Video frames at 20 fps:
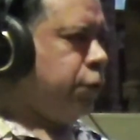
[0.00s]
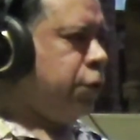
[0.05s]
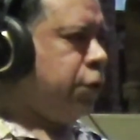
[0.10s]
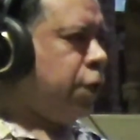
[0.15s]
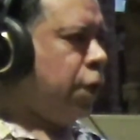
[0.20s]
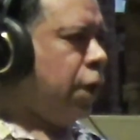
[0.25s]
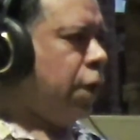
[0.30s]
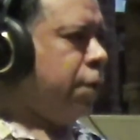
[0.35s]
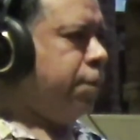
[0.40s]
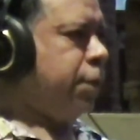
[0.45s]

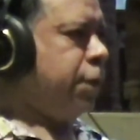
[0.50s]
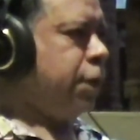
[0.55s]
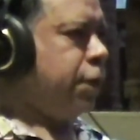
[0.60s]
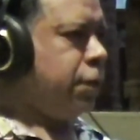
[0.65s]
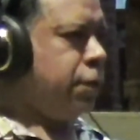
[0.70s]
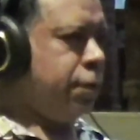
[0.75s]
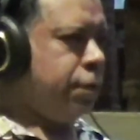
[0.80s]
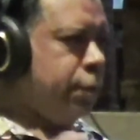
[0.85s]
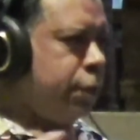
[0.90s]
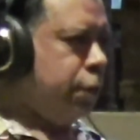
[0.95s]
job. And
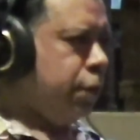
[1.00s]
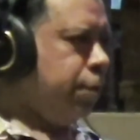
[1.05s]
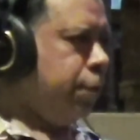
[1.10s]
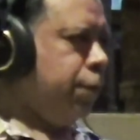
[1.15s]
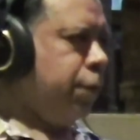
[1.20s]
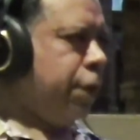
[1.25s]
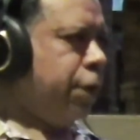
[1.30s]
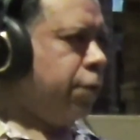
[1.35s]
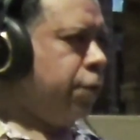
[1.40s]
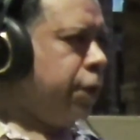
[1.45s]
then Lou
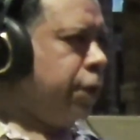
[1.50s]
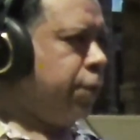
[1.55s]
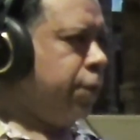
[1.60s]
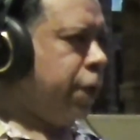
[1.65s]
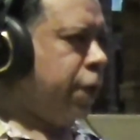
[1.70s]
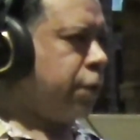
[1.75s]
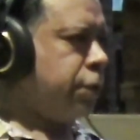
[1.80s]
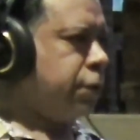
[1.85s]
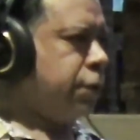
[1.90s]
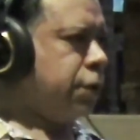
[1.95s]
Moreno at
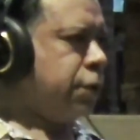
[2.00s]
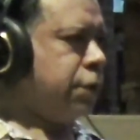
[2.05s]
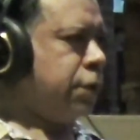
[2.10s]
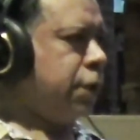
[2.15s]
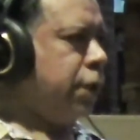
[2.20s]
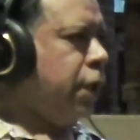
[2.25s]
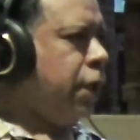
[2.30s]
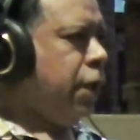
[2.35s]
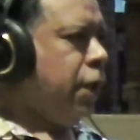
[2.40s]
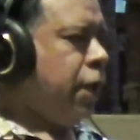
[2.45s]
Rattlestick
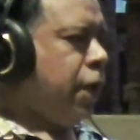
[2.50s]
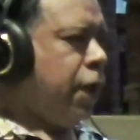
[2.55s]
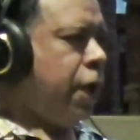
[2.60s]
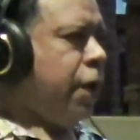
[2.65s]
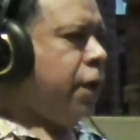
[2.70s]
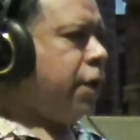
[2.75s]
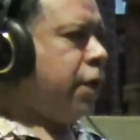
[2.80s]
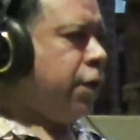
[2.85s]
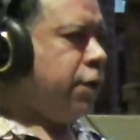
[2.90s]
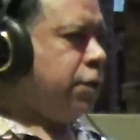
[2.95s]
said,
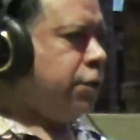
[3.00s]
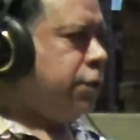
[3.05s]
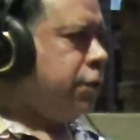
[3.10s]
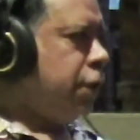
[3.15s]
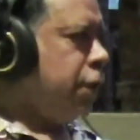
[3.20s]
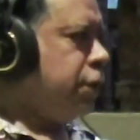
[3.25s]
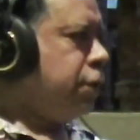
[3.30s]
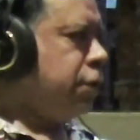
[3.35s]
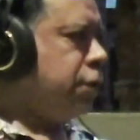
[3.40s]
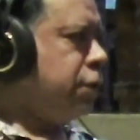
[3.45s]
"Hey, can you
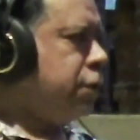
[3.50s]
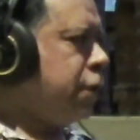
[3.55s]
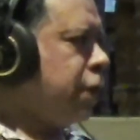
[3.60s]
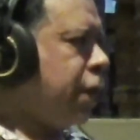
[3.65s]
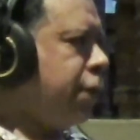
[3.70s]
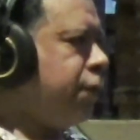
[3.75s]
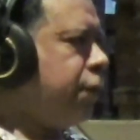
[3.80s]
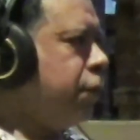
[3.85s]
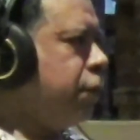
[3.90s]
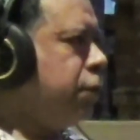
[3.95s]
stage this
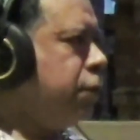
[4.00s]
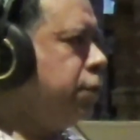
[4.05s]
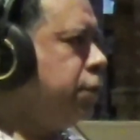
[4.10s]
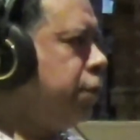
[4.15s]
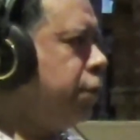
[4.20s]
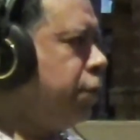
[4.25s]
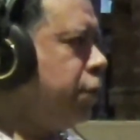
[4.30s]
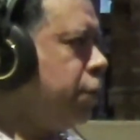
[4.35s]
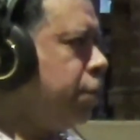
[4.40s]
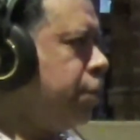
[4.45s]
slap for a
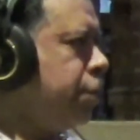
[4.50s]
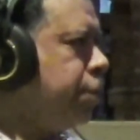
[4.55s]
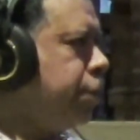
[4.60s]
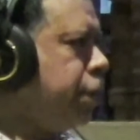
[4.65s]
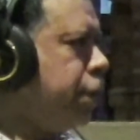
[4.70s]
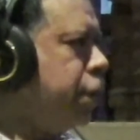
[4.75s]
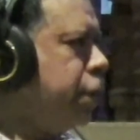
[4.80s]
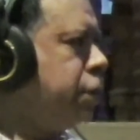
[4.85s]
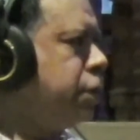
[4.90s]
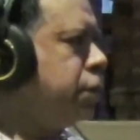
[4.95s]
Lucy Thurber
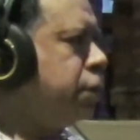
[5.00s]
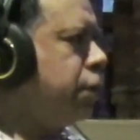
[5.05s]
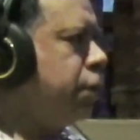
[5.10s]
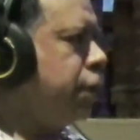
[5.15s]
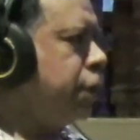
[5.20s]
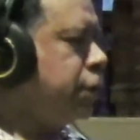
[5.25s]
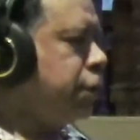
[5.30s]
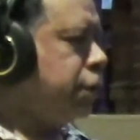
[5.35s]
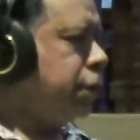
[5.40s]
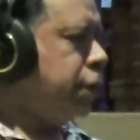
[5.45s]
play?" And so
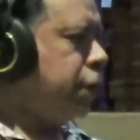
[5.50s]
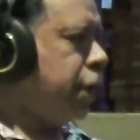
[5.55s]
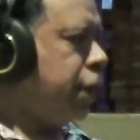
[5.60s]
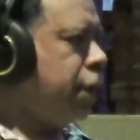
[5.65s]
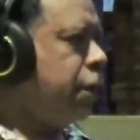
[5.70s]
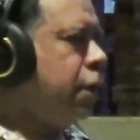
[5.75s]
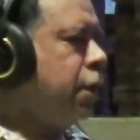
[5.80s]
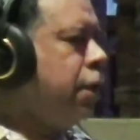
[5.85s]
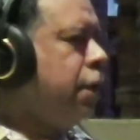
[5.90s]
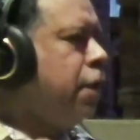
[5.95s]
I did
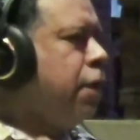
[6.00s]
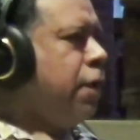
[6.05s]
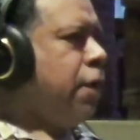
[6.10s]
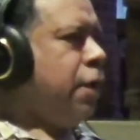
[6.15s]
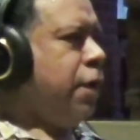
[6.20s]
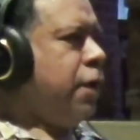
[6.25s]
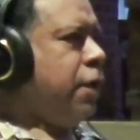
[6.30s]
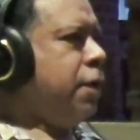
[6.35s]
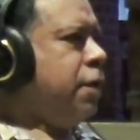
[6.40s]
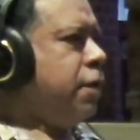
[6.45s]
that.
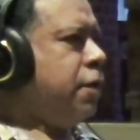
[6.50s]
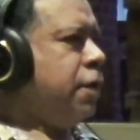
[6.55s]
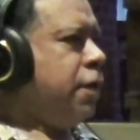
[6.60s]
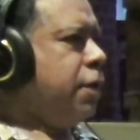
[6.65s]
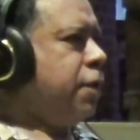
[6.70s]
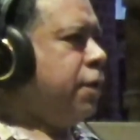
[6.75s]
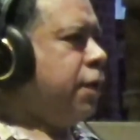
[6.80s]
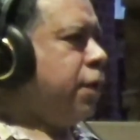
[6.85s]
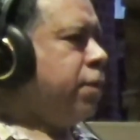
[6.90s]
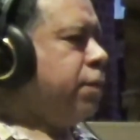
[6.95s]

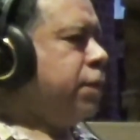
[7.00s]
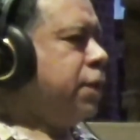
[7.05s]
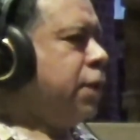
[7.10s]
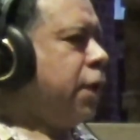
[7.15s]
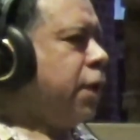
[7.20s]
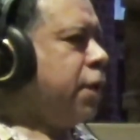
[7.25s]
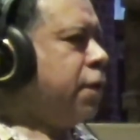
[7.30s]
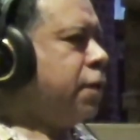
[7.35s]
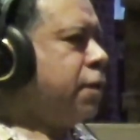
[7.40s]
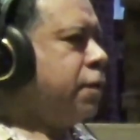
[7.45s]
And they would
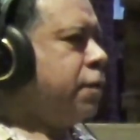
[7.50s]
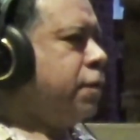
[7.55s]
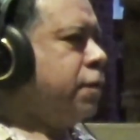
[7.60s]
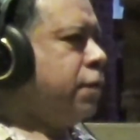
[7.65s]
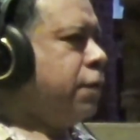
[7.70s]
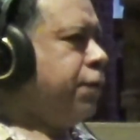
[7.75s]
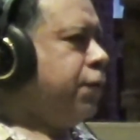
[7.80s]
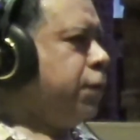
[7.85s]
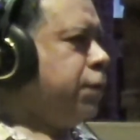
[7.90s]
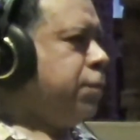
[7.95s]
like,
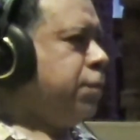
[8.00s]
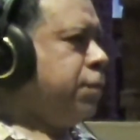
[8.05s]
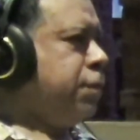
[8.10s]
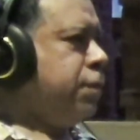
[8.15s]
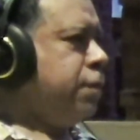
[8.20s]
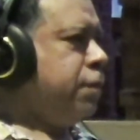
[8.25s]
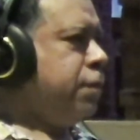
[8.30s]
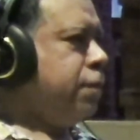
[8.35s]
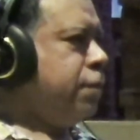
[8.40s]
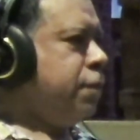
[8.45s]
the first
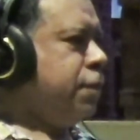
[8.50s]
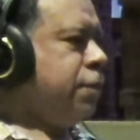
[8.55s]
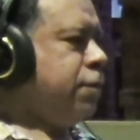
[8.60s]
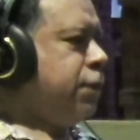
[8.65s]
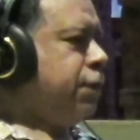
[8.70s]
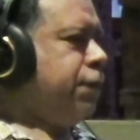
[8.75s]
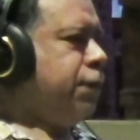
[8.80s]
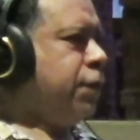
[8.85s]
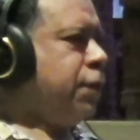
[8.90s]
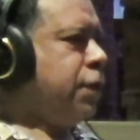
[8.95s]
one, it
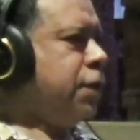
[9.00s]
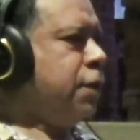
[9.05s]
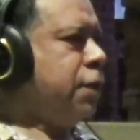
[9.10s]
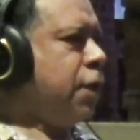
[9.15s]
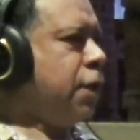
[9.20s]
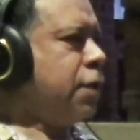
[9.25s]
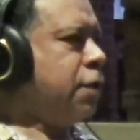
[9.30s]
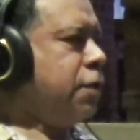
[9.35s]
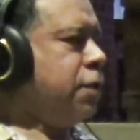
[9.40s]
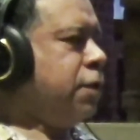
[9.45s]
was funny,
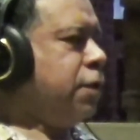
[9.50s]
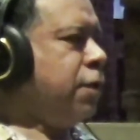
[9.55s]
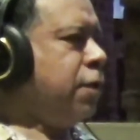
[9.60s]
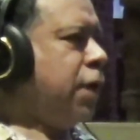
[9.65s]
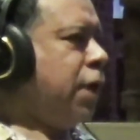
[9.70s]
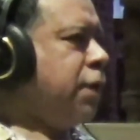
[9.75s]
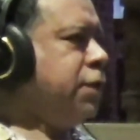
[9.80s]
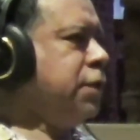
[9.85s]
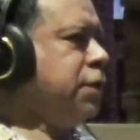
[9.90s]
like, you know, I